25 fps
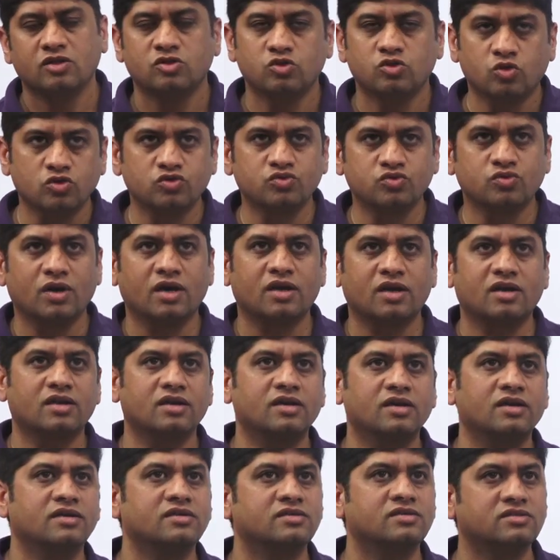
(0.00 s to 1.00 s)
those who are
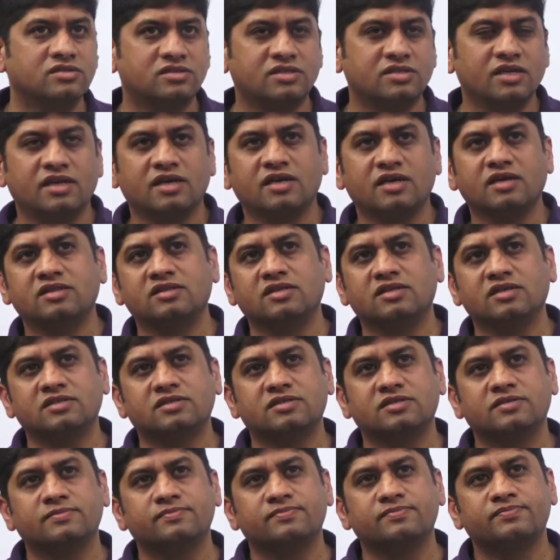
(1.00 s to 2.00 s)
uh, sitting in
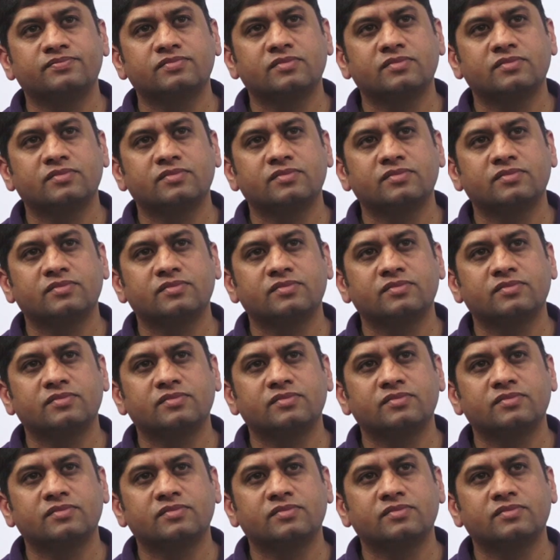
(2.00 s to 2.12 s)
this.